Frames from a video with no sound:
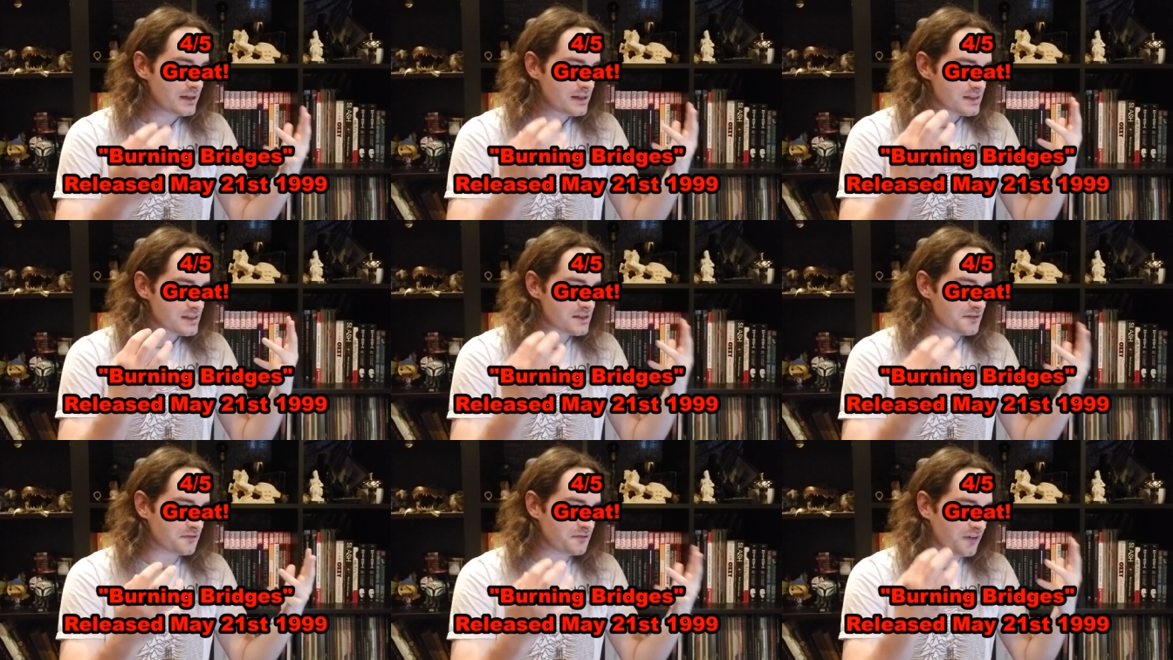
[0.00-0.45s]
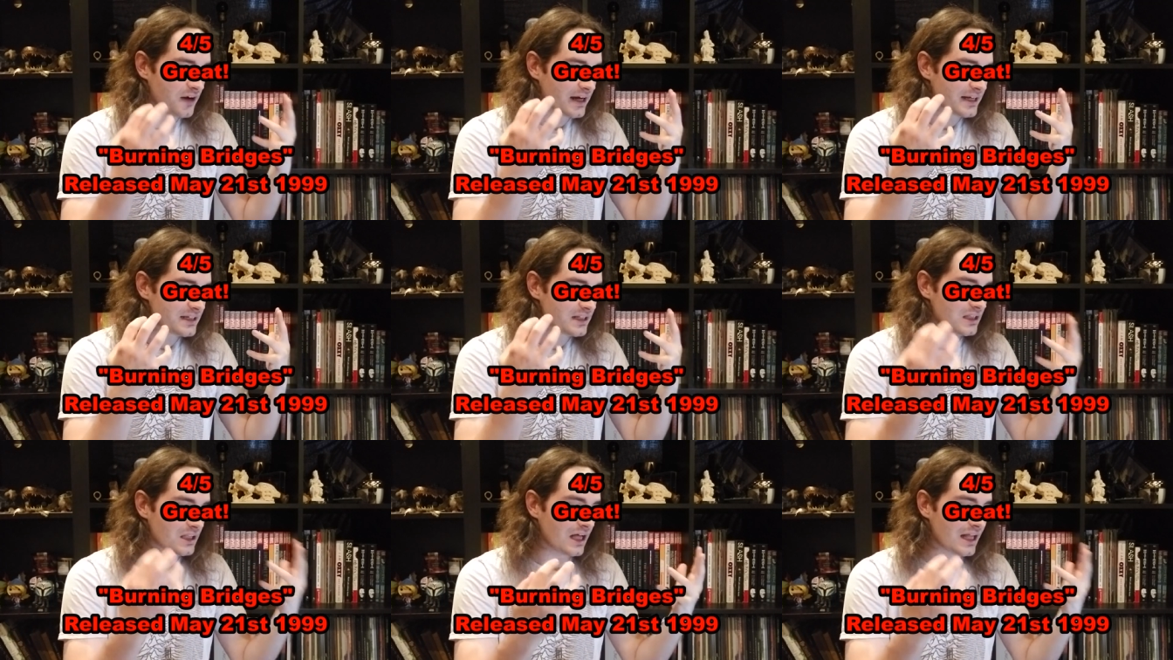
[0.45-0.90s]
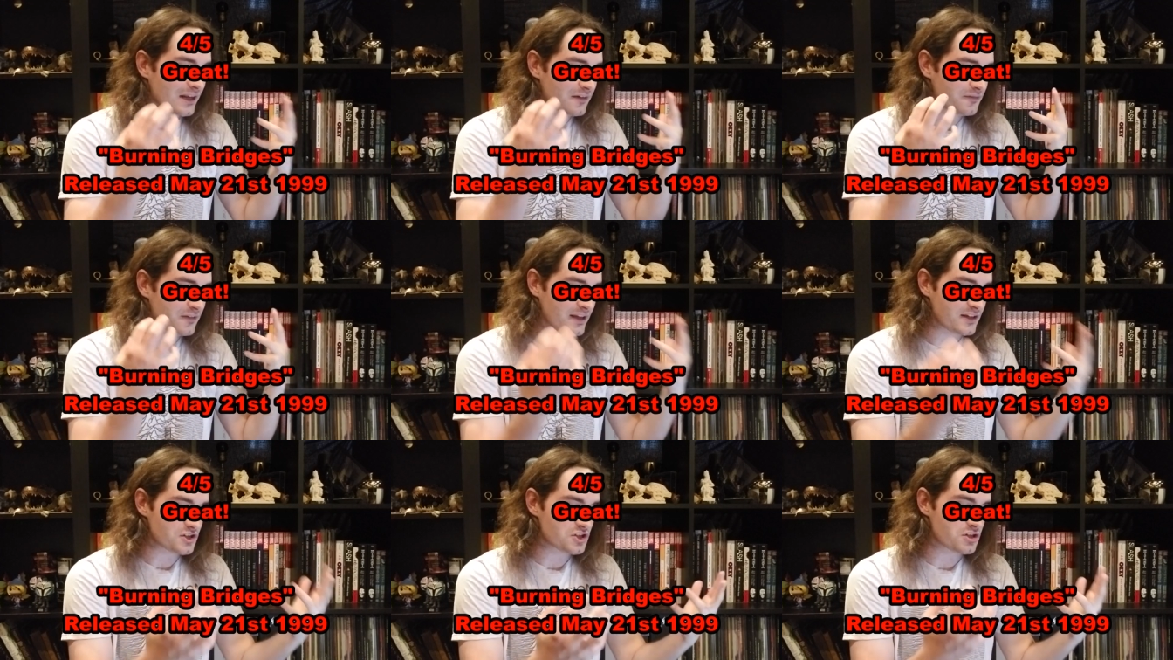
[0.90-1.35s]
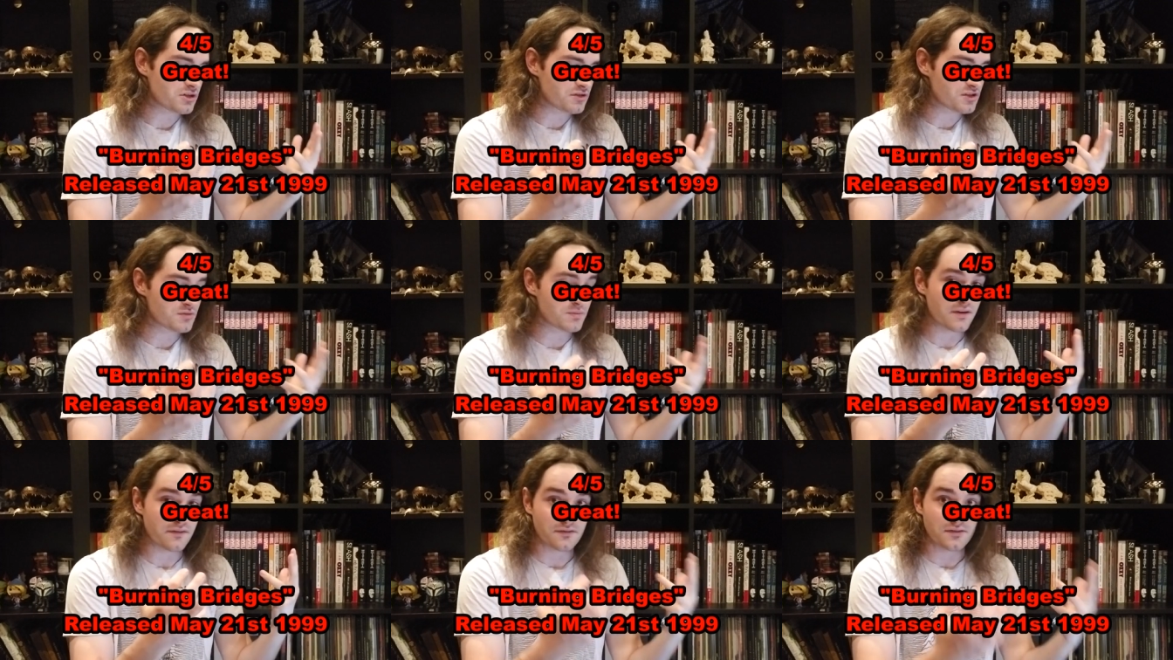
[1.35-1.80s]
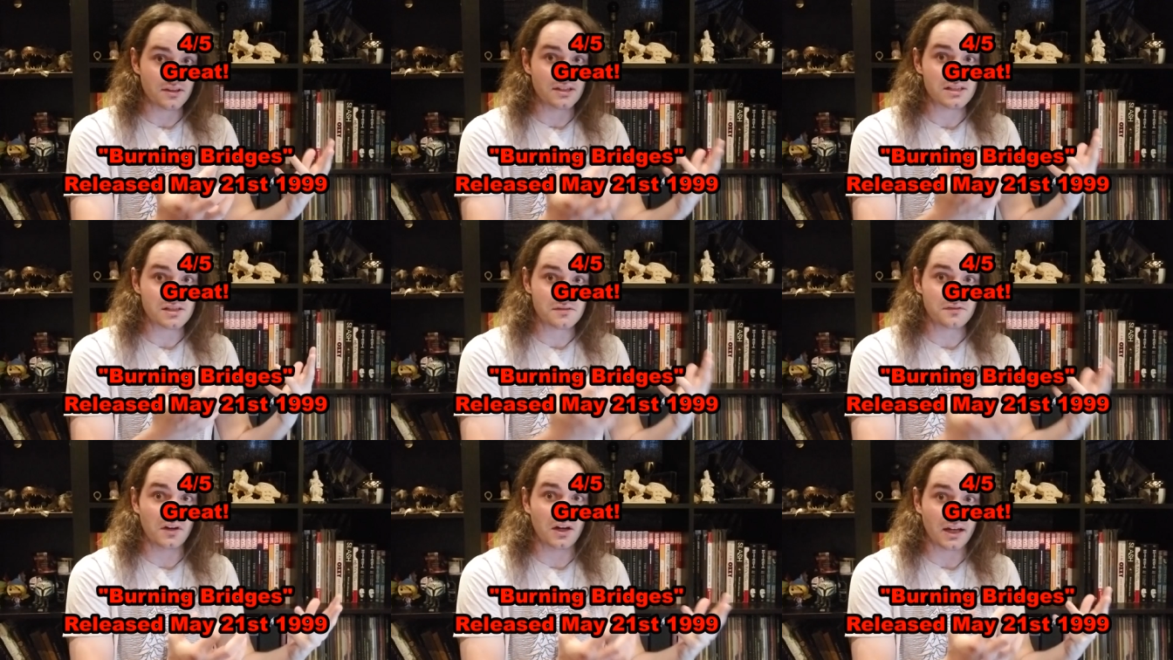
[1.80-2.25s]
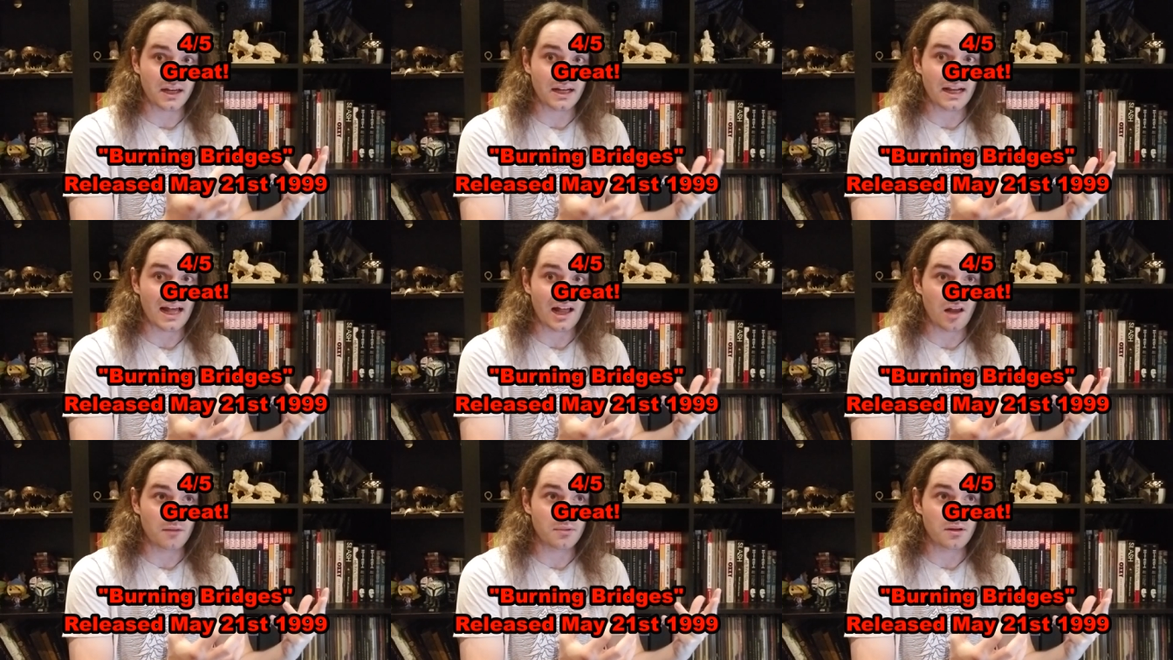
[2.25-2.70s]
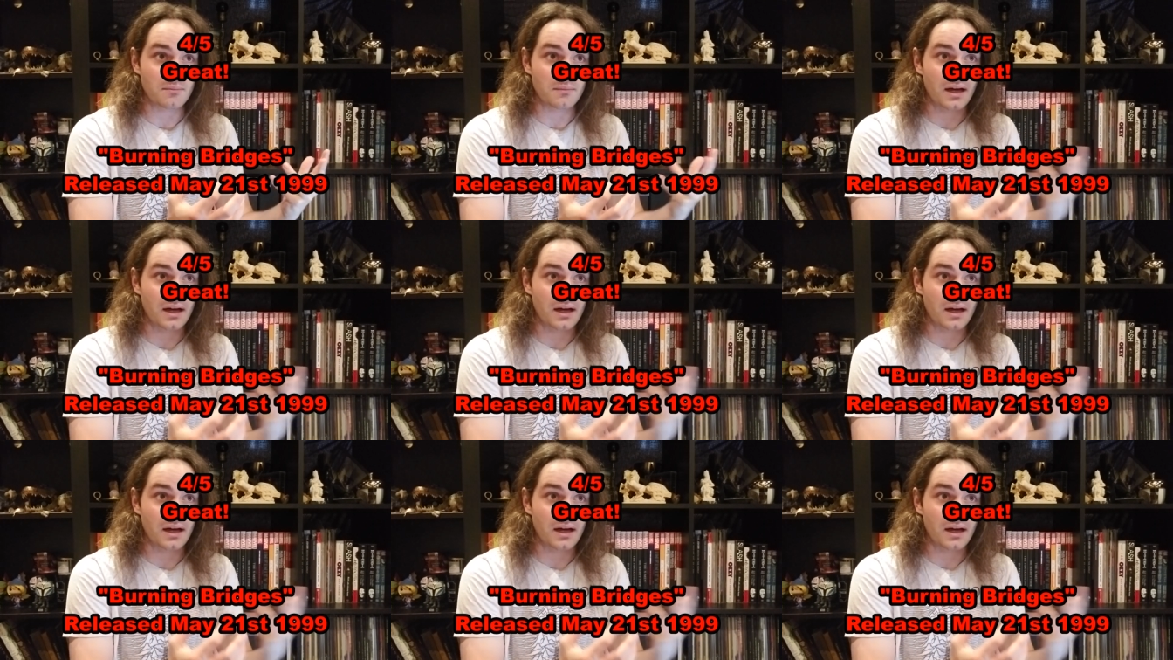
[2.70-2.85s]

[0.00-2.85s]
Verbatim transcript: to find a lot of issues with this fucking album.